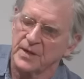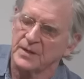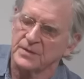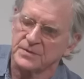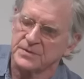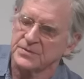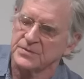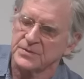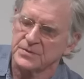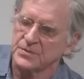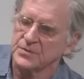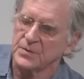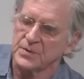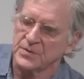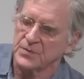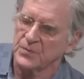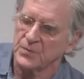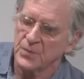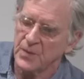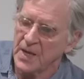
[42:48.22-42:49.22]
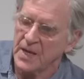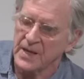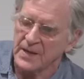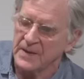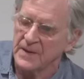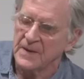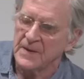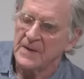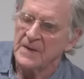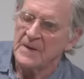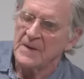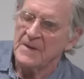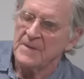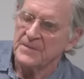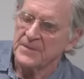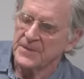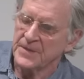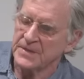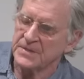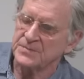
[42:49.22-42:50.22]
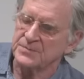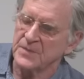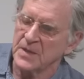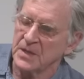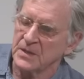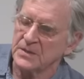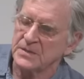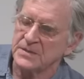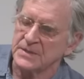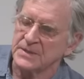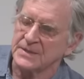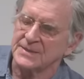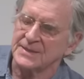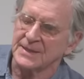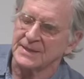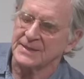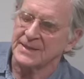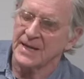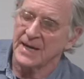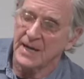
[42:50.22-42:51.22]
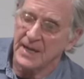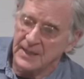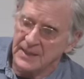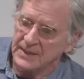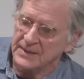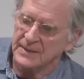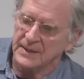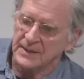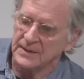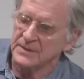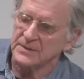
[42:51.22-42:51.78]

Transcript: grounds. There is no other way. This, amongst the Tathagata